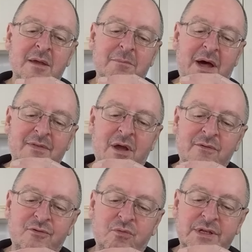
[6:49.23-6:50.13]
But the
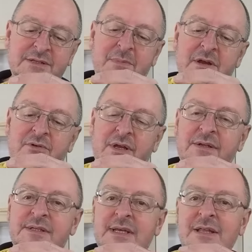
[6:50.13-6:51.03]
overall
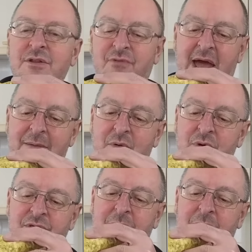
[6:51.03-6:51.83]
experience in the wrap with the